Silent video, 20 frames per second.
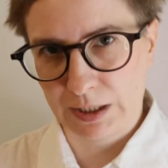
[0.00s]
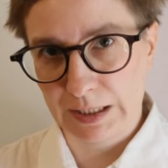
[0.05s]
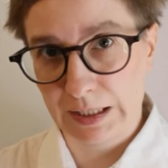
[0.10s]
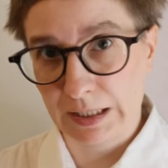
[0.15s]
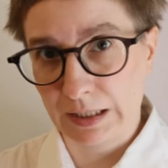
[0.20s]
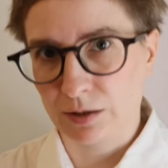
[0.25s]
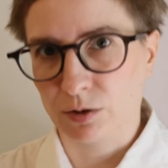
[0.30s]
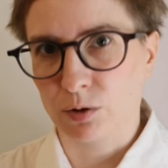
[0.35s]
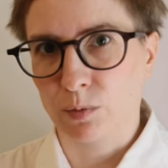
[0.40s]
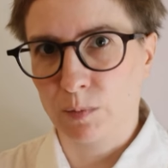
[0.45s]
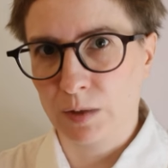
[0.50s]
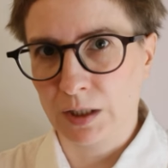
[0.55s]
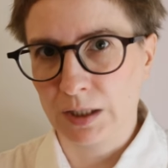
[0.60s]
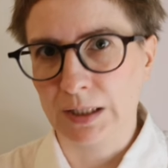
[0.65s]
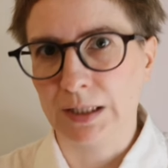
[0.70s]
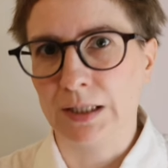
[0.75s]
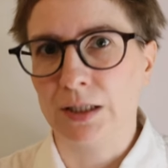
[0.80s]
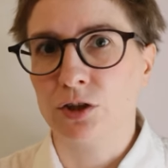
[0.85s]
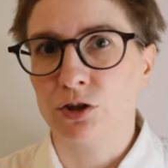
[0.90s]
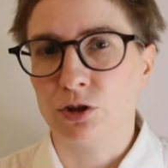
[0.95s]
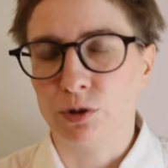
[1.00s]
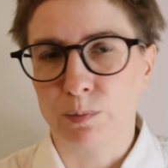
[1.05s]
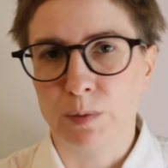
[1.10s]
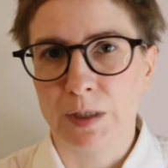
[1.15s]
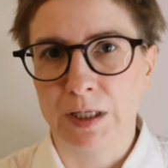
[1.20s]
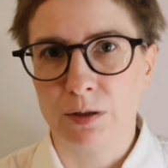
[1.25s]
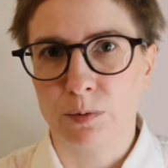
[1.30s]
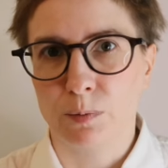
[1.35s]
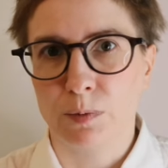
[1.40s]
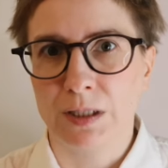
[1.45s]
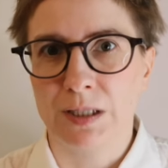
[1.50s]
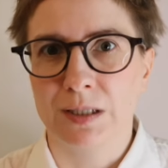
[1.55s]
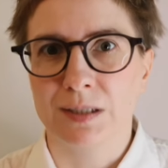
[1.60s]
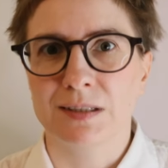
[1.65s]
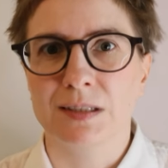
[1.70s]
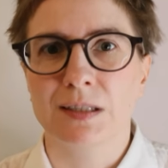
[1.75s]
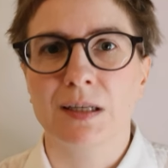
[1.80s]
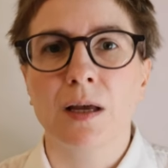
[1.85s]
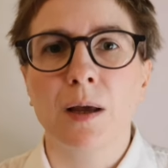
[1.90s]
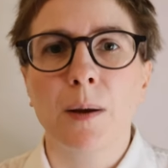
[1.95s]
getting the money to pay the
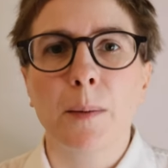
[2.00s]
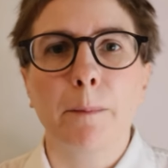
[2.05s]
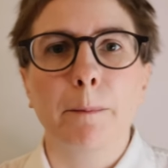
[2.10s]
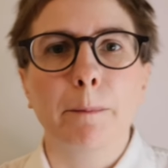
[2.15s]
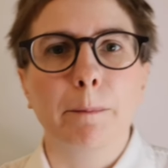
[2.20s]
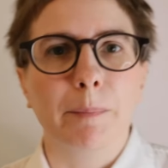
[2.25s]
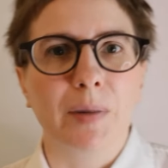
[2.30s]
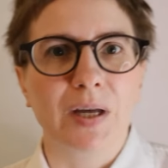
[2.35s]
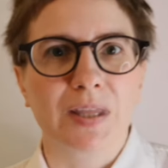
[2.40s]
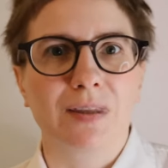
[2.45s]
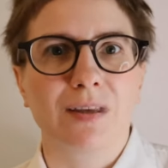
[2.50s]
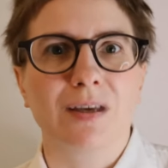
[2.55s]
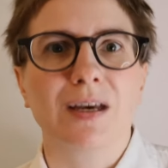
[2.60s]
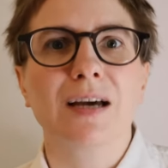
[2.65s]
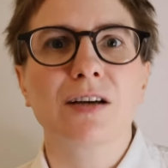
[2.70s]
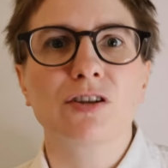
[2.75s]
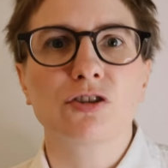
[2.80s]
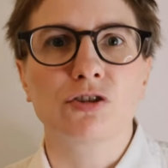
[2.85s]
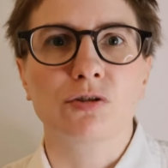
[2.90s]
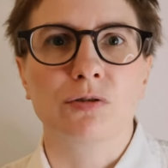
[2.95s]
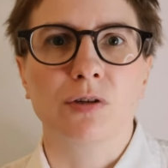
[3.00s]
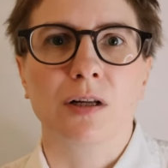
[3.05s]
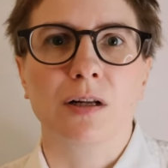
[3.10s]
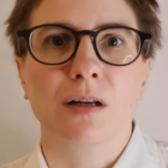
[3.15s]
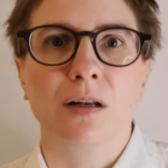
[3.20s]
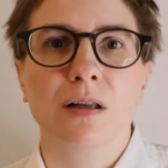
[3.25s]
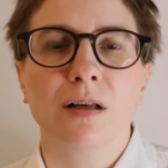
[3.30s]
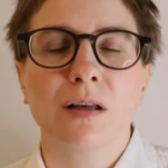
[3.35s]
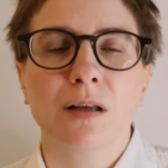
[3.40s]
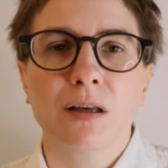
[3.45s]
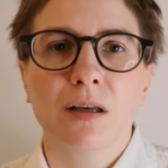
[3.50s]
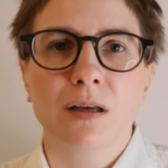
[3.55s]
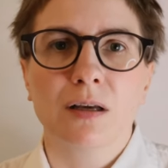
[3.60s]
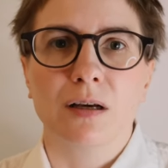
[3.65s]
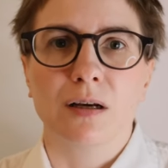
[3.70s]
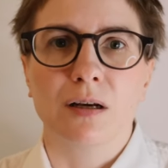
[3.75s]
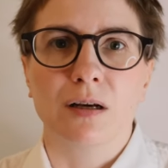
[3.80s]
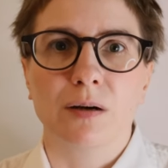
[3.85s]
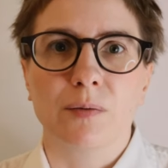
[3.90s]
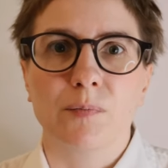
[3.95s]
bills, but the actual
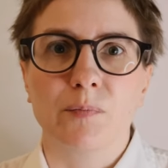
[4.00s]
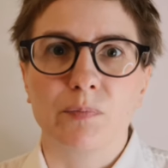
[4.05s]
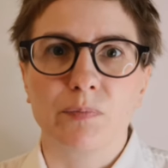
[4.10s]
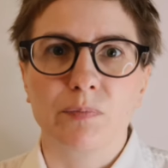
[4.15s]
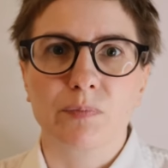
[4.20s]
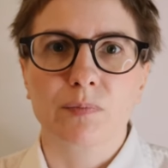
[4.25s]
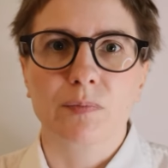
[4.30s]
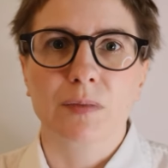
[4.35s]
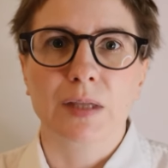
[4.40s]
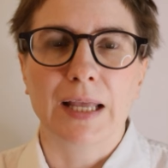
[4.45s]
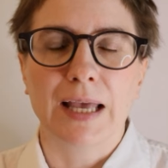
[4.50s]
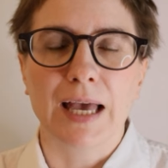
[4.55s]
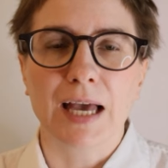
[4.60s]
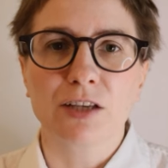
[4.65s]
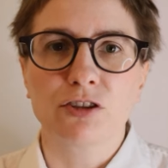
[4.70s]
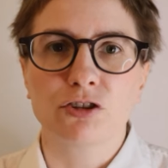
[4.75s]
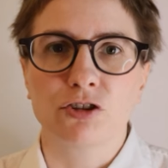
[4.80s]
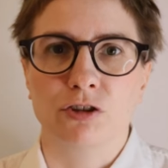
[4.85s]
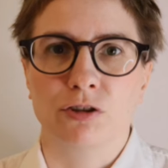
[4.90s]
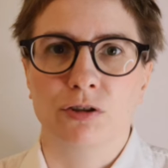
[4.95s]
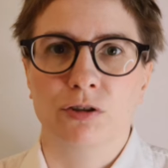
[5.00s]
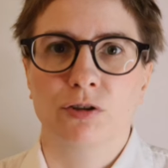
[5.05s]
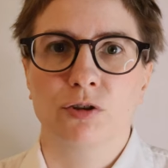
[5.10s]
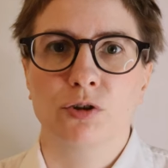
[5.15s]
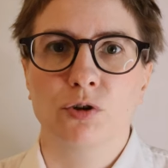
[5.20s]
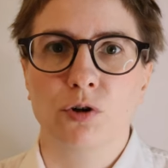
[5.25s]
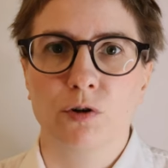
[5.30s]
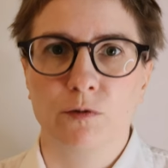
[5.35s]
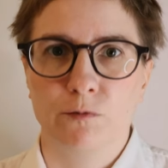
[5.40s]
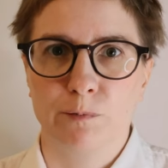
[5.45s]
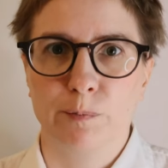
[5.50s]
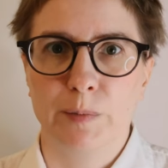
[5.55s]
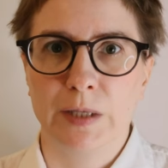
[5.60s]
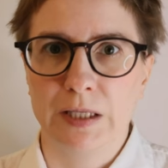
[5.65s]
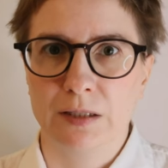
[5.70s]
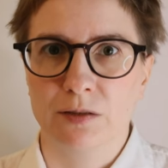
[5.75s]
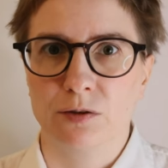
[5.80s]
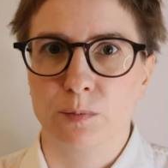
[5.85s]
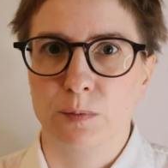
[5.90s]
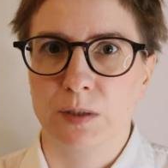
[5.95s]
action of
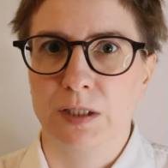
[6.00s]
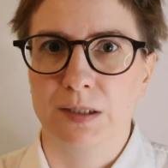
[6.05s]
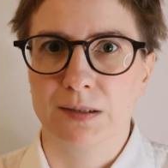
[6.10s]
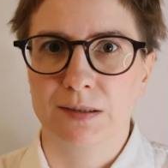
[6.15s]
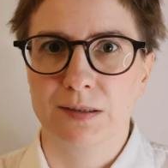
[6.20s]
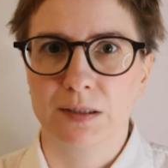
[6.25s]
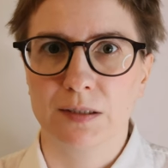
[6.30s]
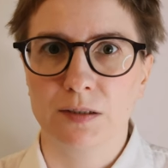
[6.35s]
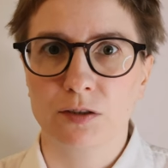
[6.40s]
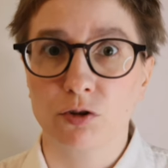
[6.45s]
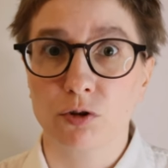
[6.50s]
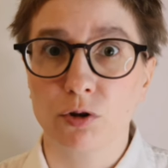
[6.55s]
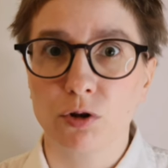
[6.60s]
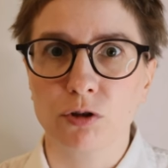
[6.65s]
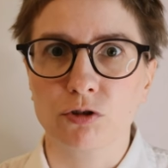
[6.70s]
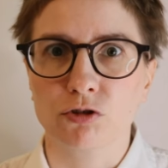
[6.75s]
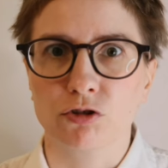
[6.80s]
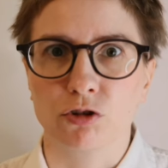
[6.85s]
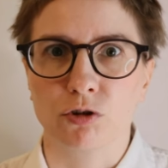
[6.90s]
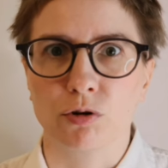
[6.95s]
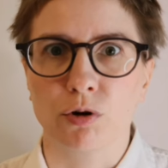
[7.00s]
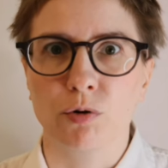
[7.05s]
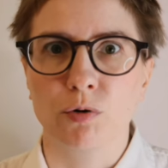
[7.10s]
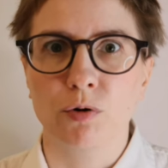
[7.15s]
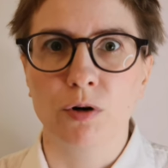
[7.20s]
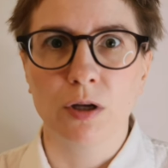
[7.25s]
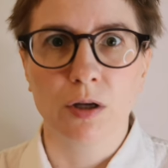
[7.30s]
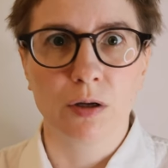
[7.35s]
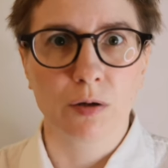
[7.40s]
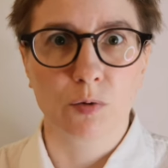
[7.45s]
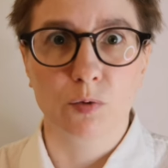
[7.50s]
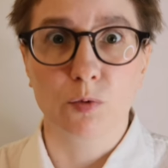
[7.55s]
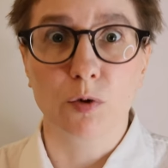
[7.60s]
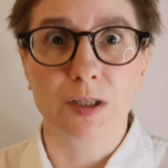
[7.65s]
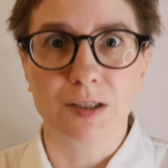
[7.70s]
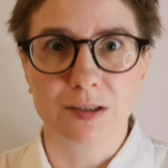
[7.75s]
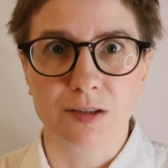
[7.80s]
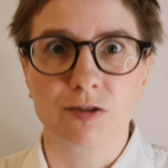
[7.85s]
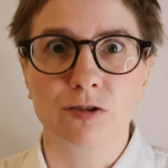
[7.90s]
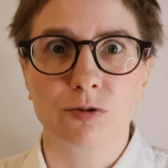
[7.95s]
paying the bills is also
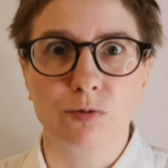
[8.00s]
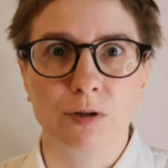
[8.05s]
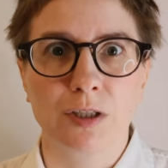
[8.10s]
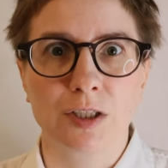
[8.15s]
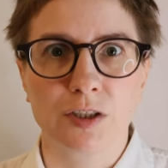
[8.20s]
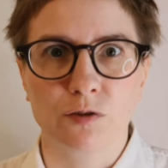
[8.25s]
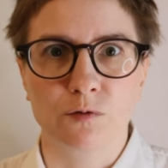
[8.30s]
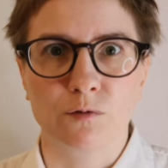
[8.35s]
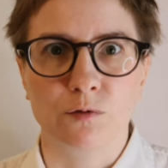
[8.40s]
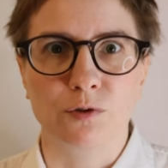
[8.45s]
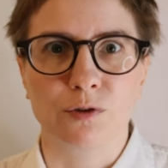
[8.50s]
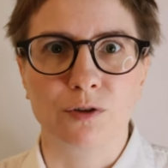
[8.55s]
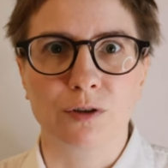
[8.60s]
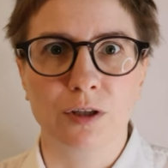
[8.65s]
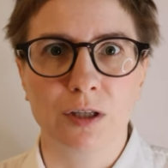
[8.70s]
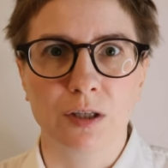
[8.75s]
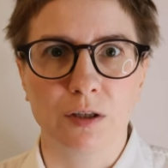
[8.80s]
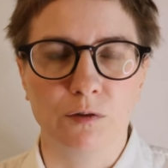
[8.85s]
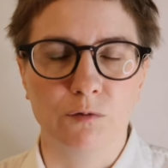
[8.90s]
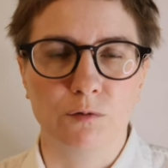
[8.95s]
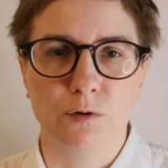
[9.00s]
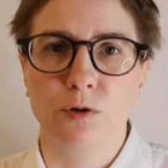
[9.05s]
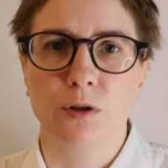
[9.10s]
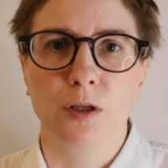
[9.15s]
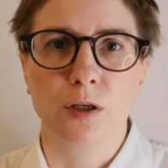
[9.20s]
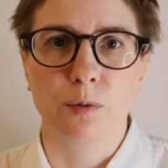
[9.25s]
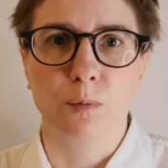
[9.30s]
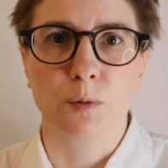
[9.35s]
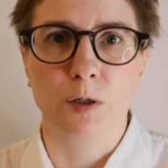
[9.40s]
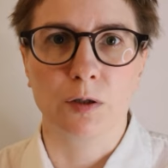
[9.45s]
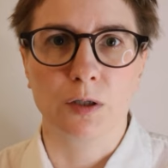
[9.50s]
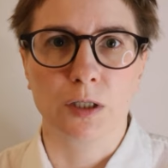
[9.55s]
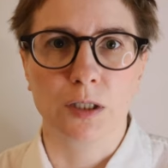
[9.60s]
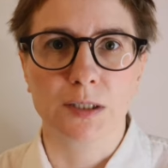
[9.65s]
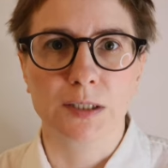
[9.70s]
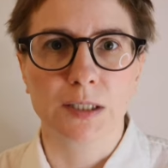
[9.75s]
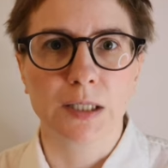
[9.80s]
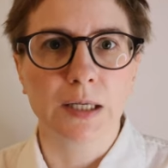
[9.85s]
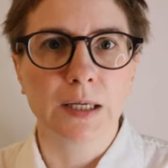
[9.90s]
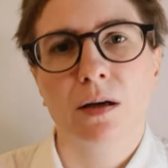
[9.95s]
quite stressful if you think about
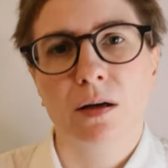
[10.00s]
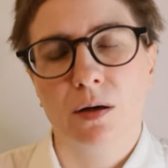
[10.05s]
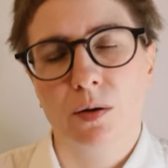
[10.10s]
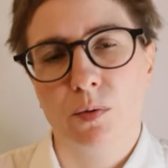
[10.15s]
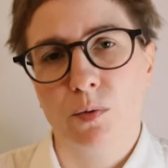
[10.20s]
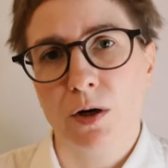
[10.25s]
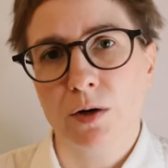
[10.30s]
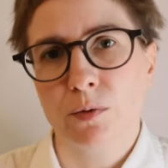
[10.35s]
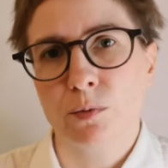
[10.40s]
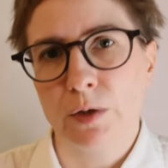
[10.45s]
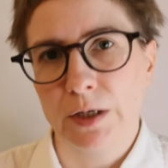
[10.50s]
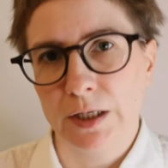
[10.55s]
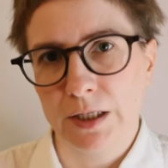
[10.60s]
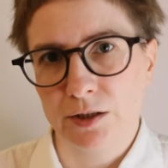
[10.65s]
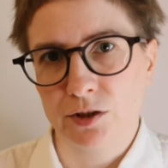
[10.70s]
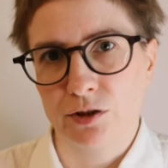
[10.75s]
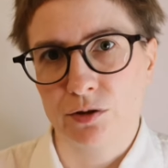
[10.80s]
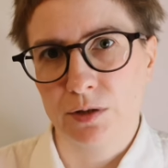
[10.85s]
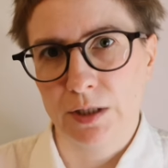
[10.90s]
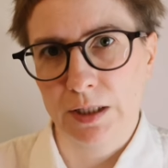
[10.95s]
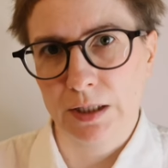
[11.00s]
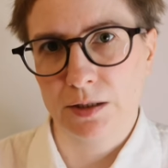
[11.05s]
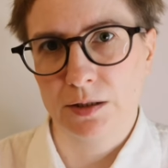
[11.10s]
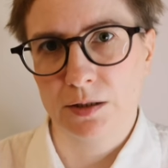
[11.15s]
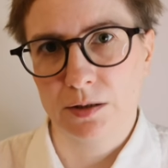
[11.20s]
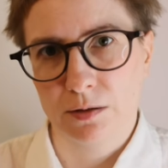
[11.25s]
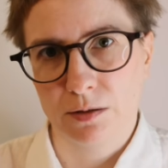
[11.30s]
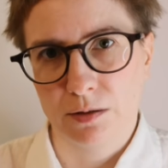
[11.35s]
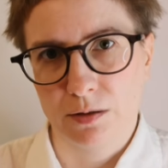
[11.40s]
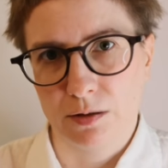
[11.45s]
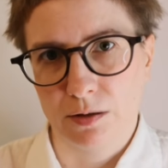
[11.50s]
it. One way to get